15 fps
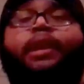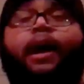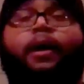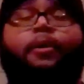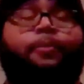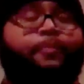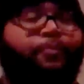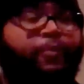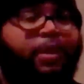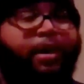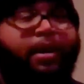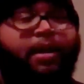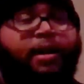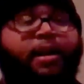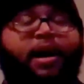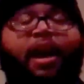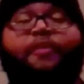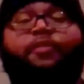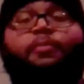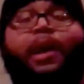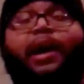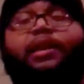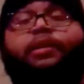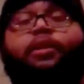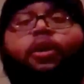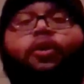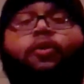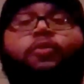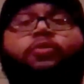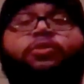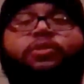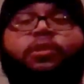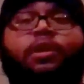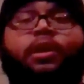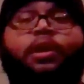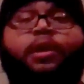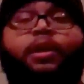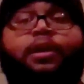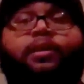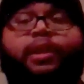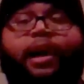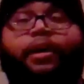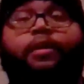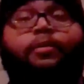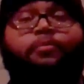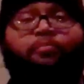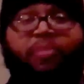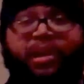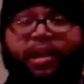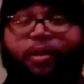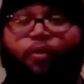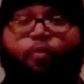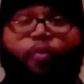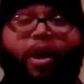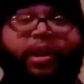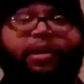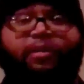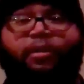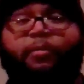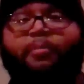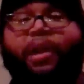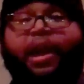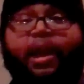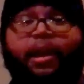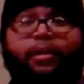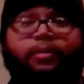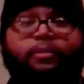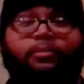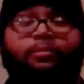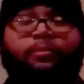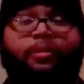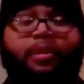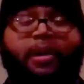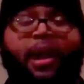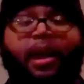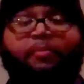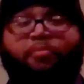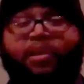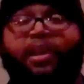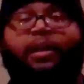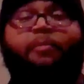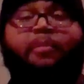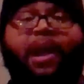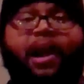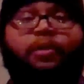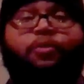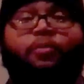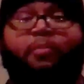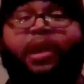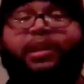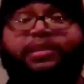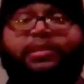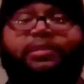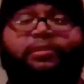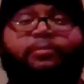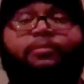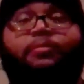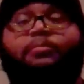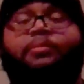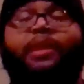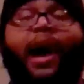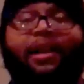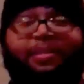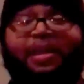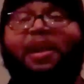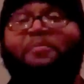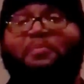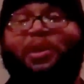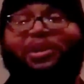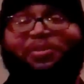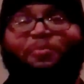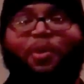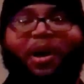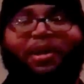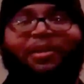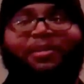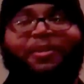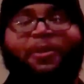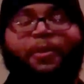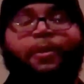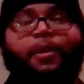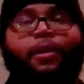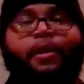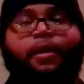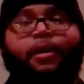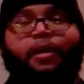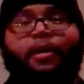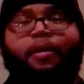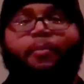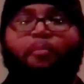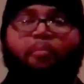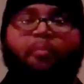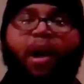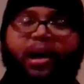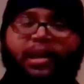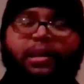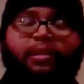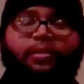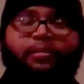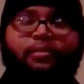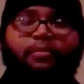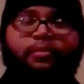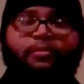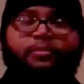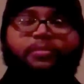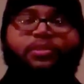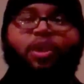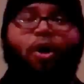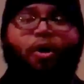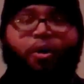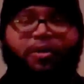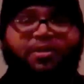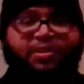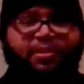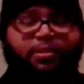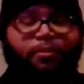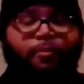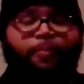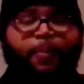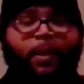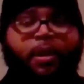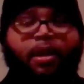Now, everybody knows that being a regular man and being a man who makes not that much money, money talks.